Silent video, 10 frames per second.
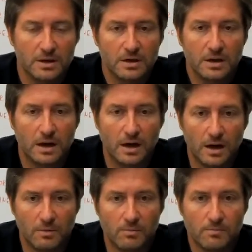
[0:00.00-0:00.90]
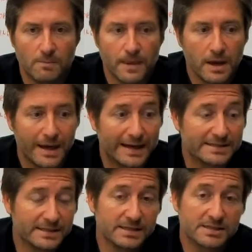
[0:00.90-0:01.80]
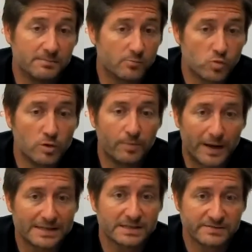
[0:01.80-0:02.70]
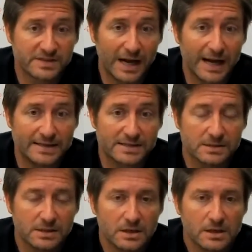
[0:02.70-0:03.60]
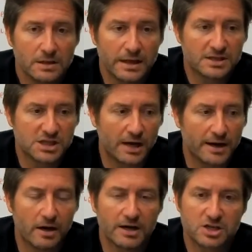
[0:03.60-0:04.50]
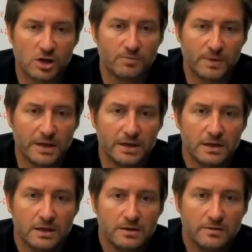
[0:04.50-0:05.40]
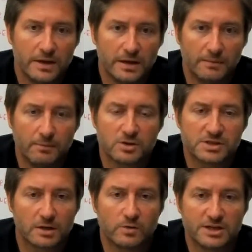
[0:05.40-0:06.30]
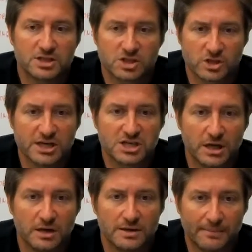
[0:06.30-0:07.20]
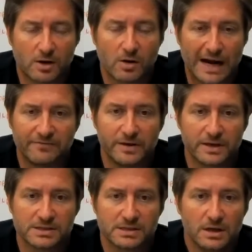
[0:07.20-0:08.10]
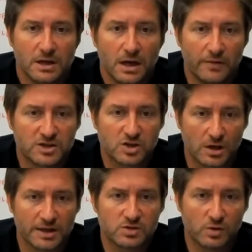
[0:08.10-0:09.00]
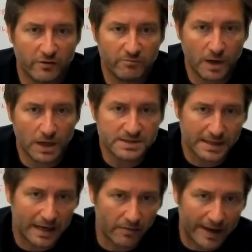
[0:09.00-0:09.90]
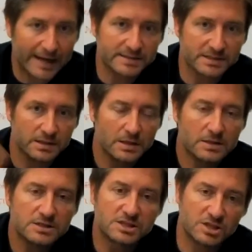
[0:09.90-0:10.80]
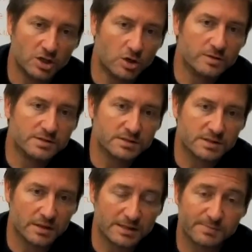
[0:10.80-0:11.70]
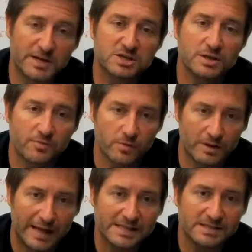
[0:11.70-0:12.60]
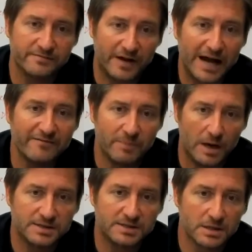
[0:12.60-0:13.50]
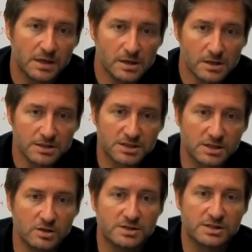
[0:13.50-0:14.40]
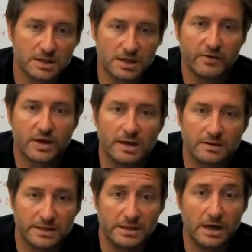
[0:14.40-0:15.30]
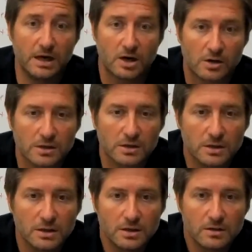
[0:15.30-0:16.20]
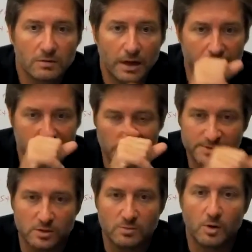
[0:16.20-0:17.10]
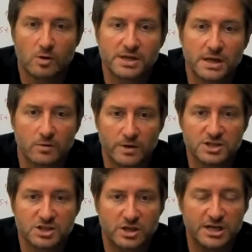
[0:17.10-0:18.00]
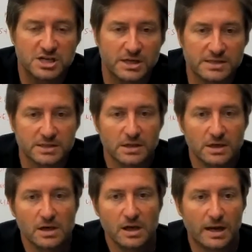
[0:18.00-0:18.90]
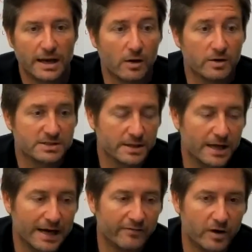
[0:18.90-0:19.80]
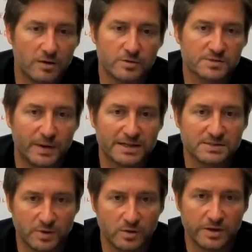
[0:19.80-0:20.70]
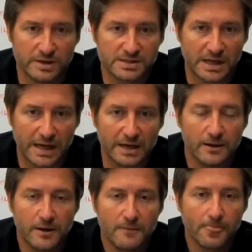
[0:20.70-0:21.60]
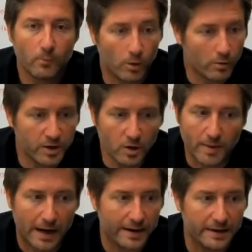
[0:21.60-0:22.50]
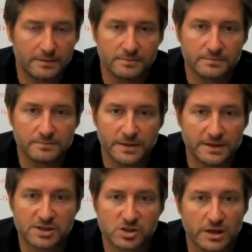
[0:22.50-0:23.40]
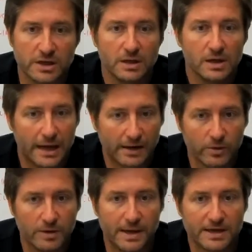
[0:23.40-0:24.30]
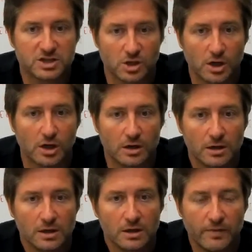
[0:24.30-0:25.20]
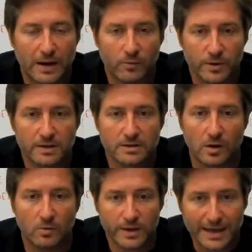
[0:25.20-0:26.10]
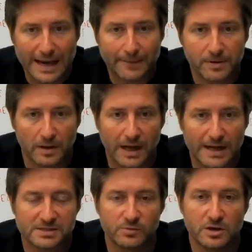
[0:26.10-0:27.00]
And I see some real positive signs. Like John Eric showed me the motorcycle registration demographics on the trailing 12 months and how that's skewed, especially through the last 5 months, skewed significantly younger, right? In terms of new motorcycle registrations. And I go, it's kind of our responsibility to say, what do we do about it, industry? How do we make sure that we capitalize and